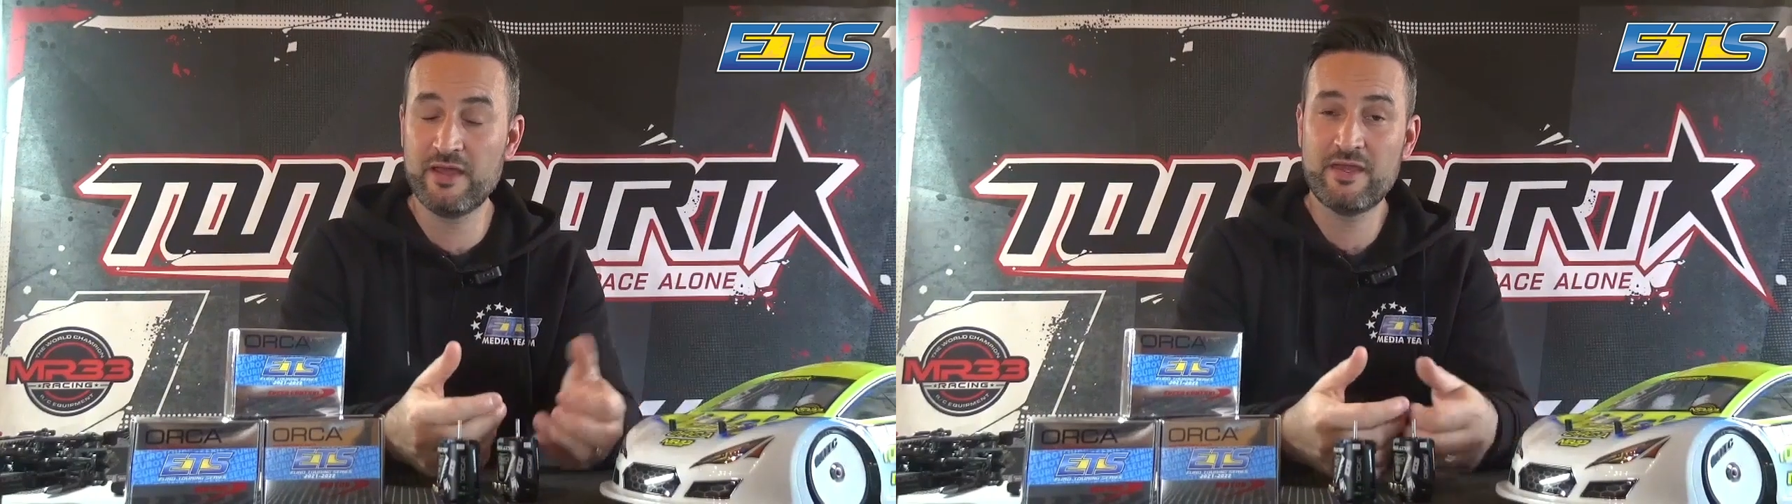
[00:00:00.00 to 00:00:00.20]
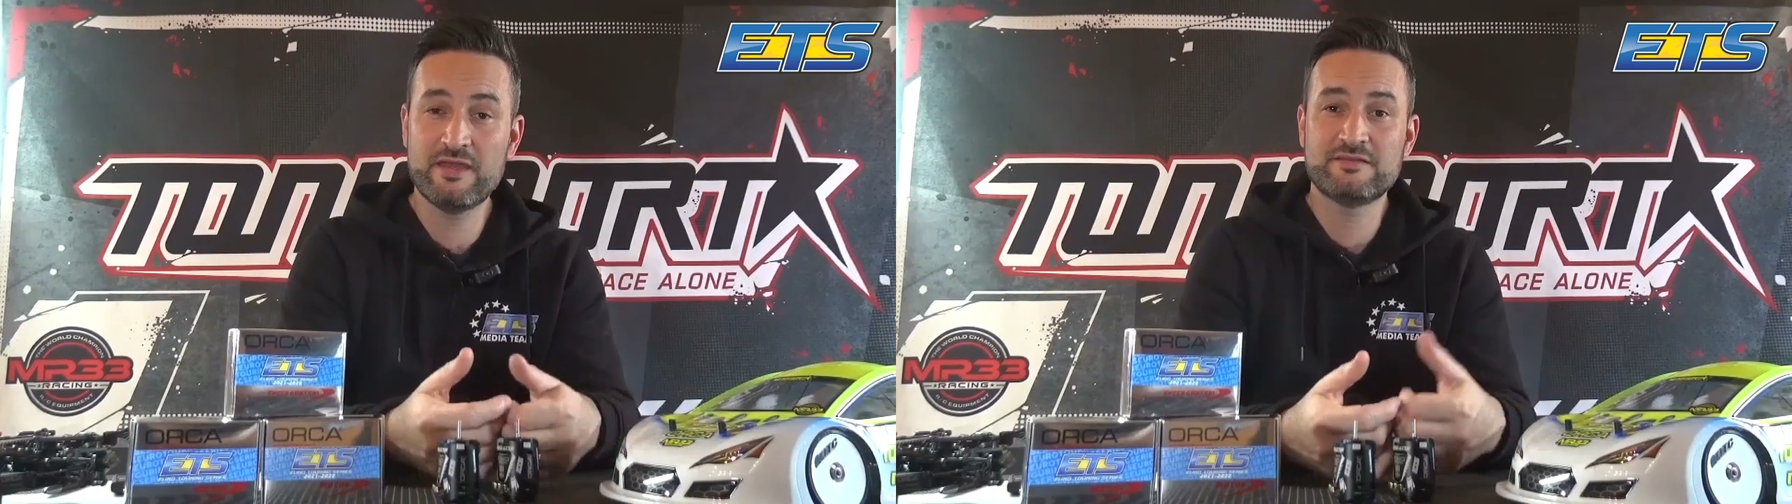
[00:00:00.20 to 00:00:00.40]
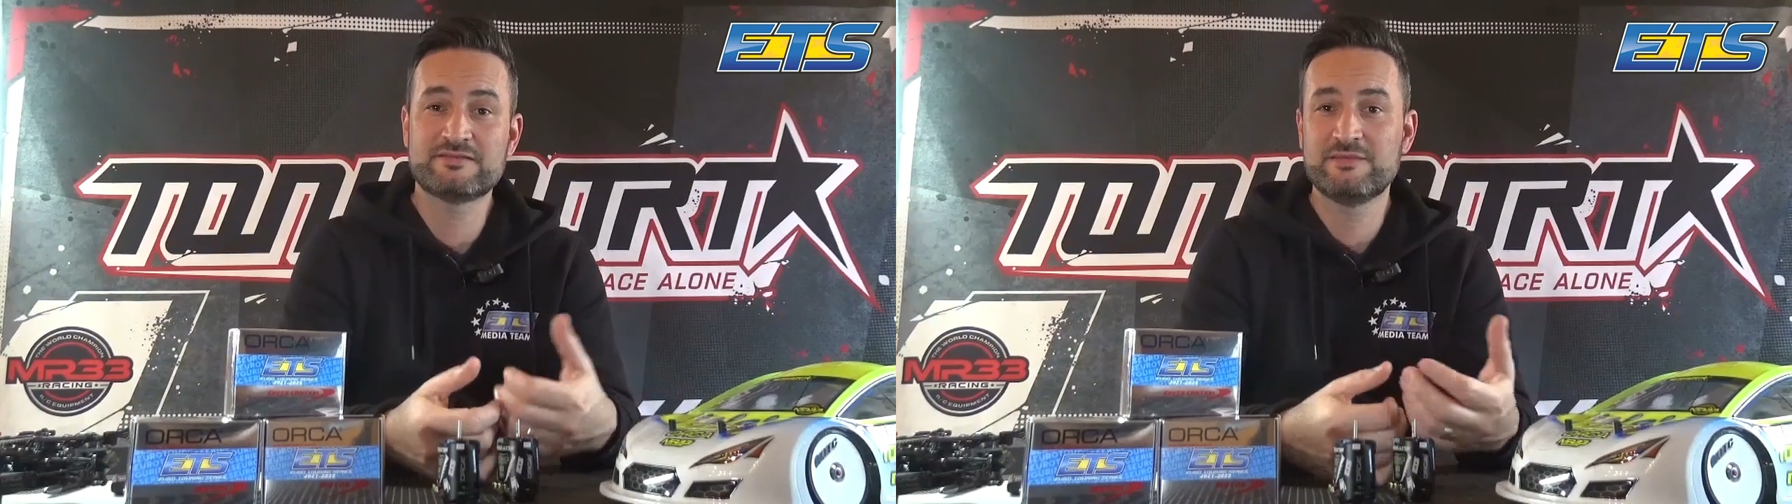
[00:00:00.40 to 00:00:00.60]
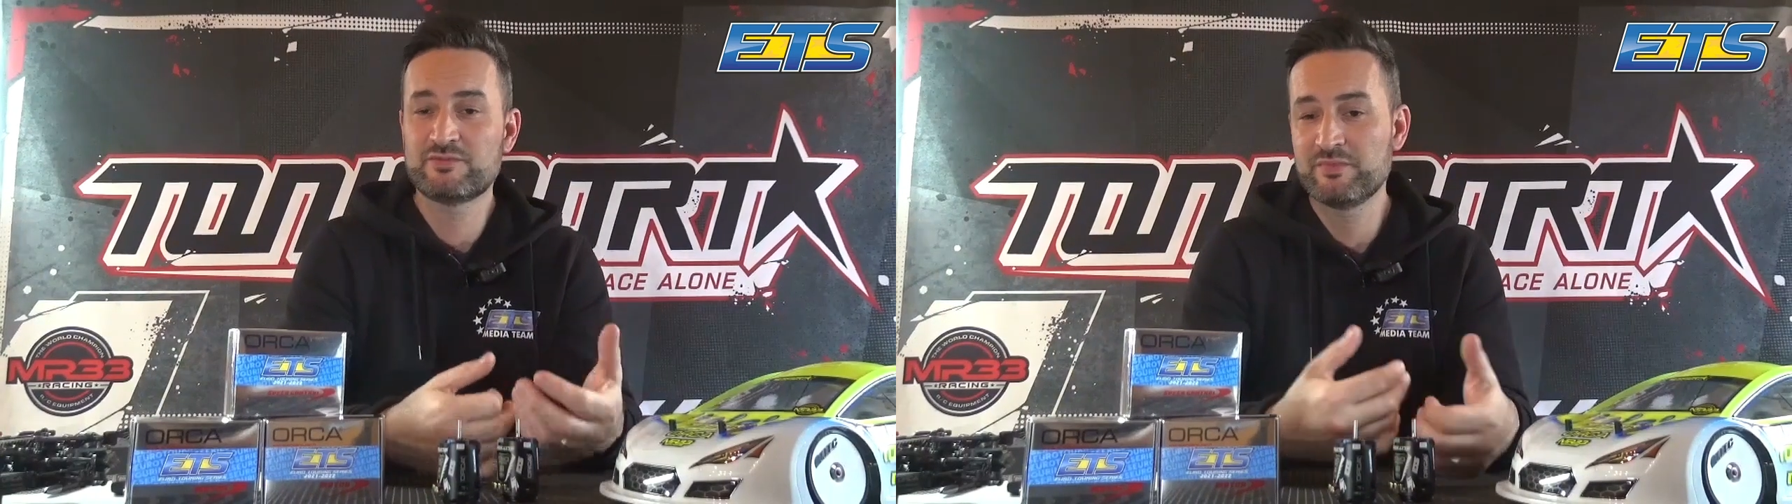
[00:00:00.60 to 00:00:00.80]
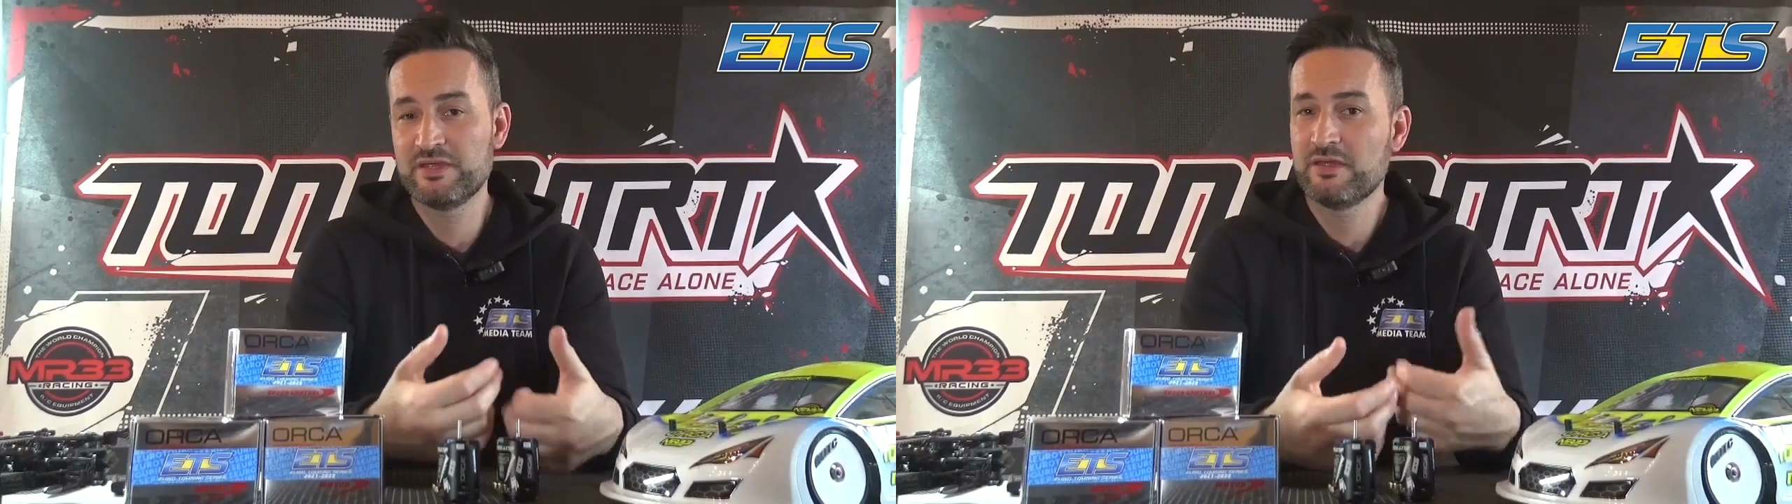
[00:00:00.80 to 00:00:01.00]
they seem
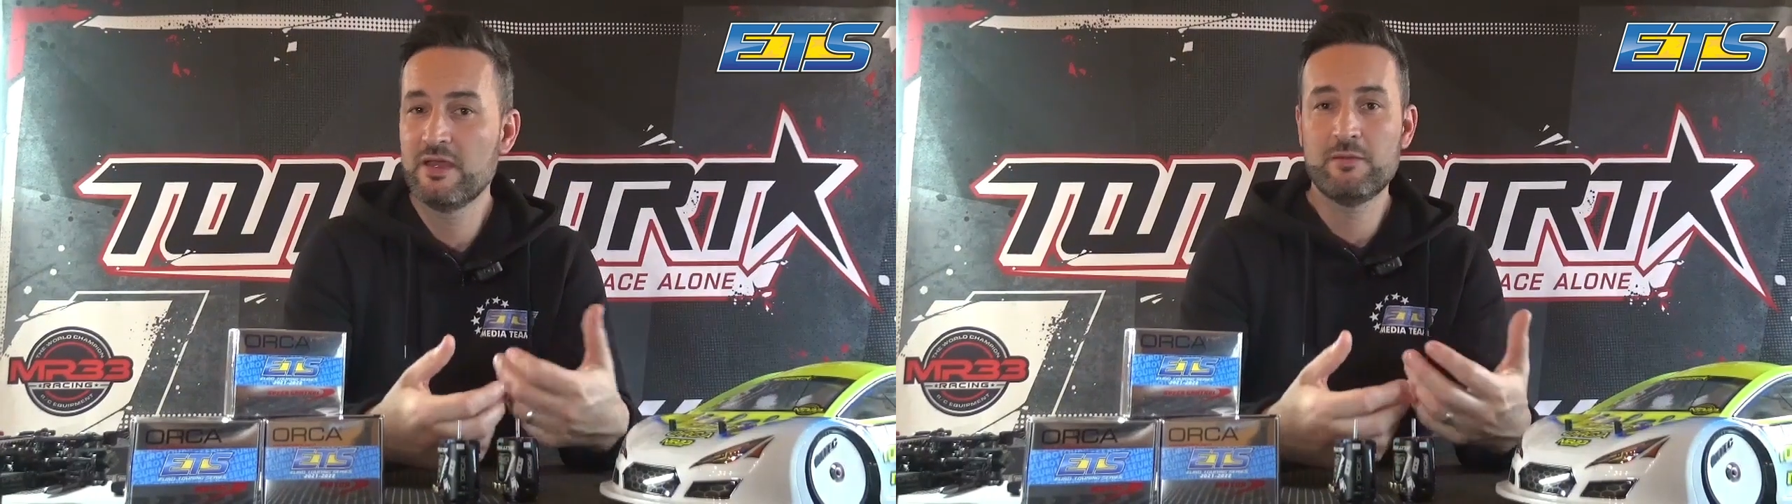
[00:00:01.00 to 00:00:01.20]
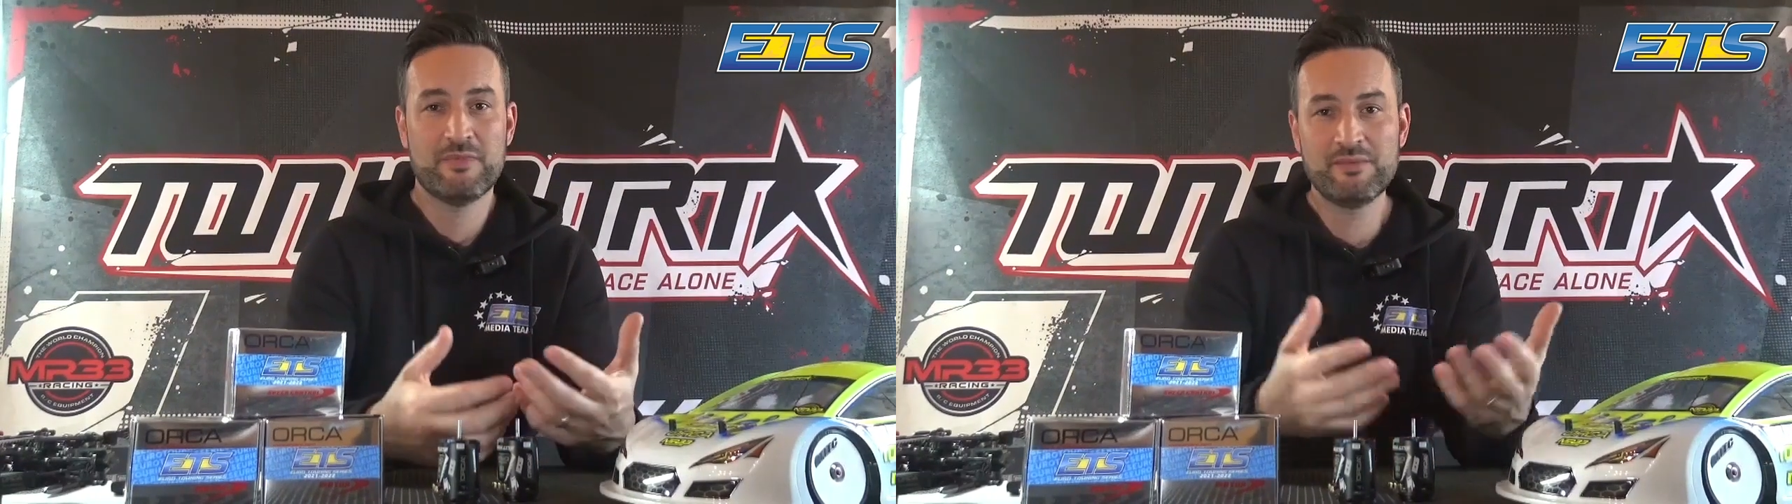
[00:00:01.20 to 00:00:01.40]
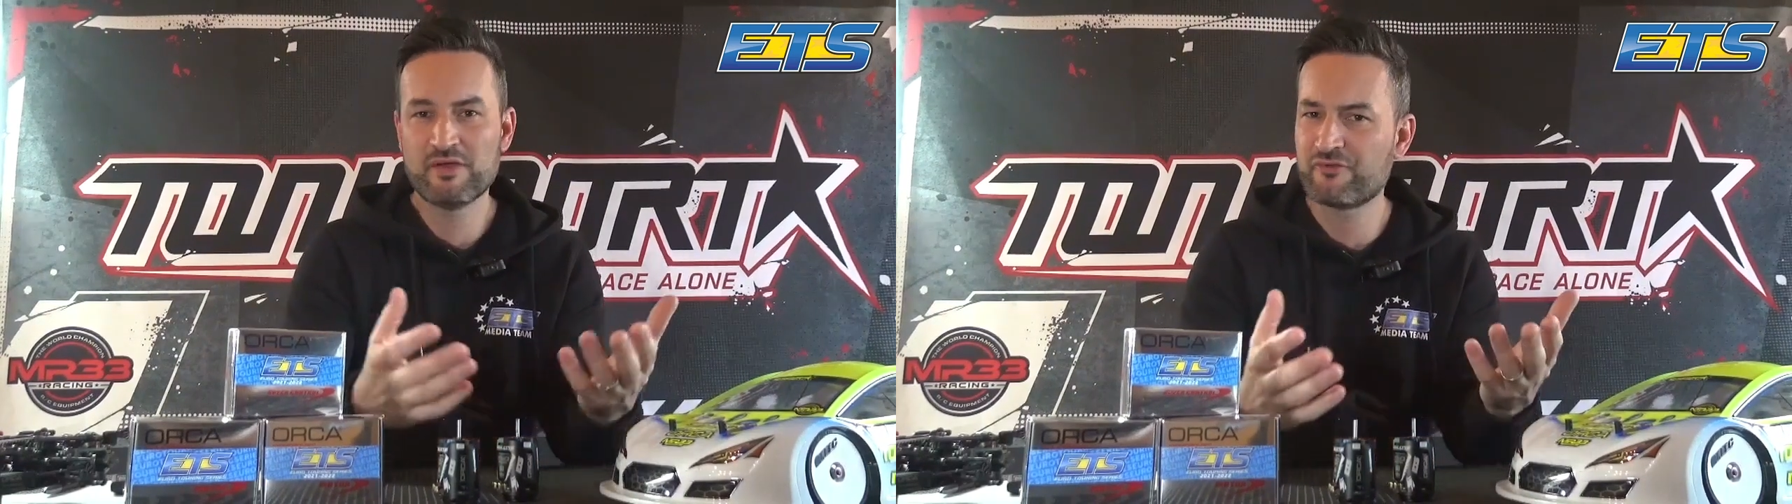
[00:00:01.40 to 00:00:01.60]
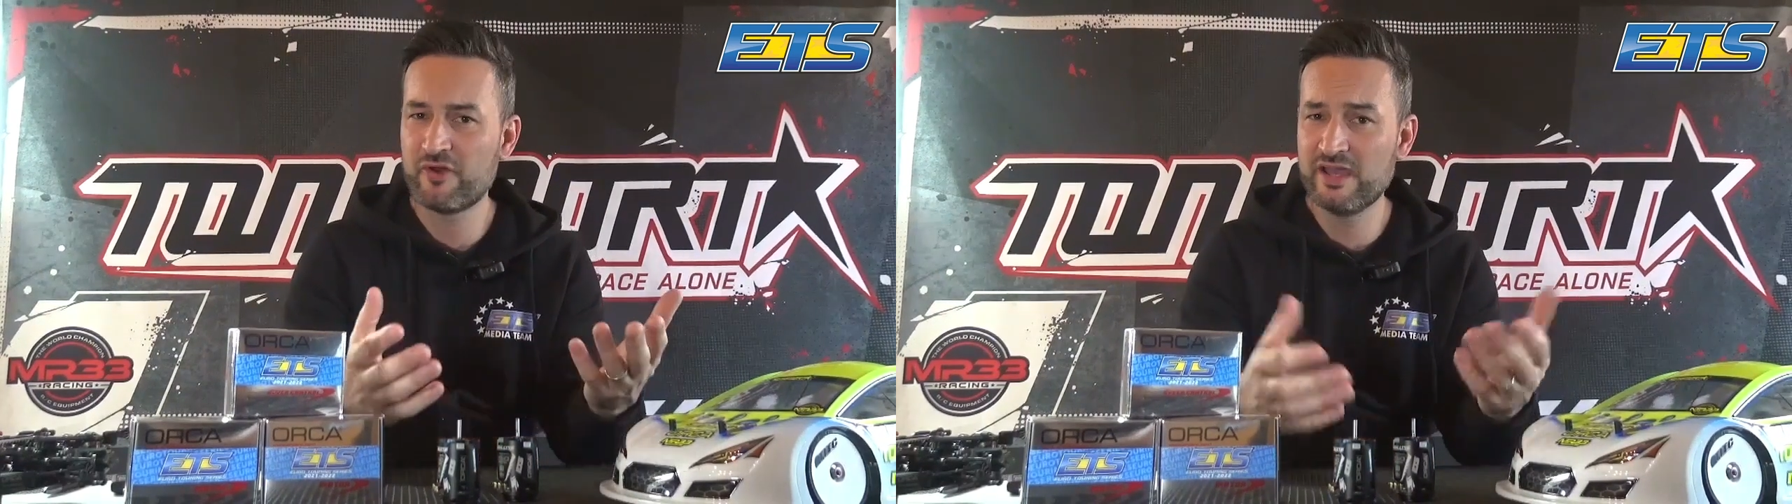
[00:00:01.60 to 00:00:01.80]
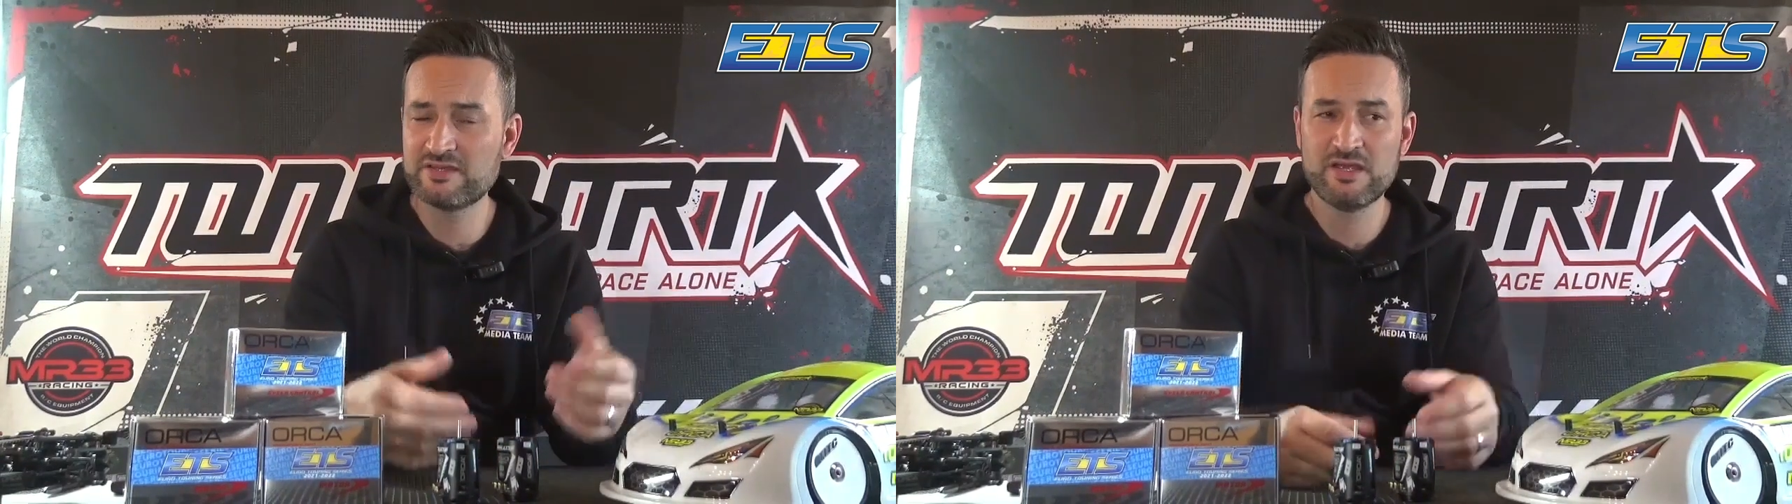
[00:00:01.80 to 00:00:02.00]
to be maybe
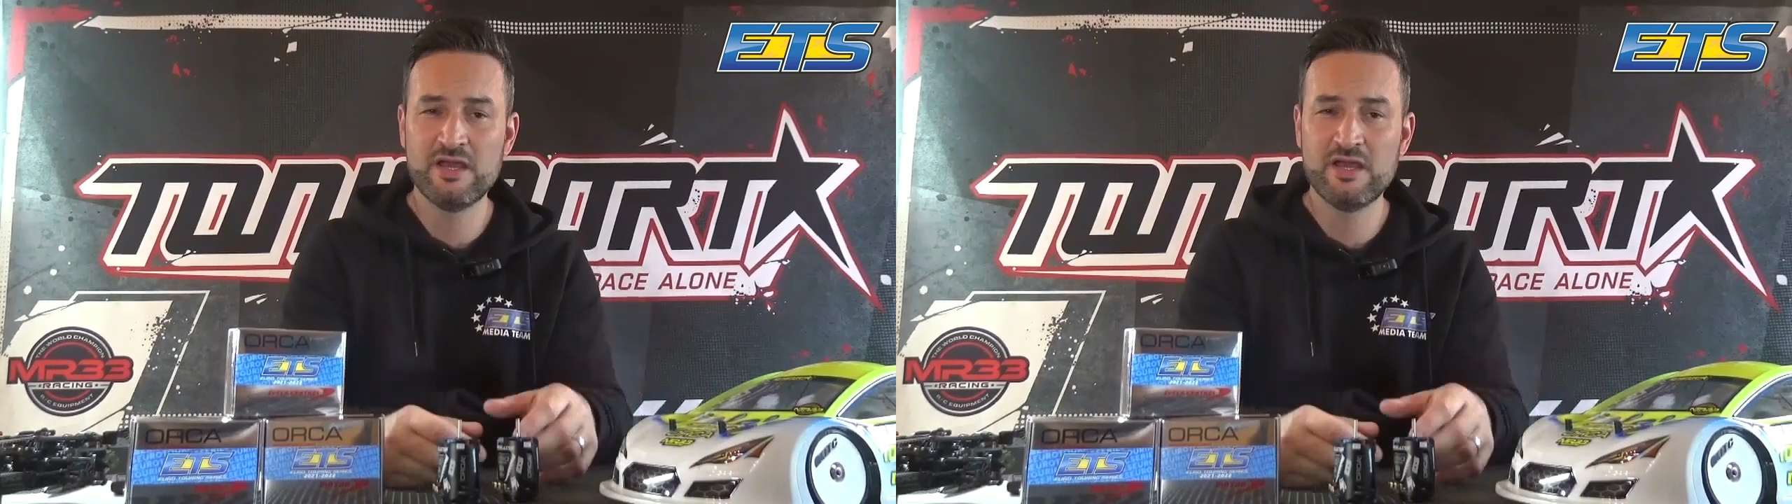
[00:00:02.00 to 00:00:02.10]
afraid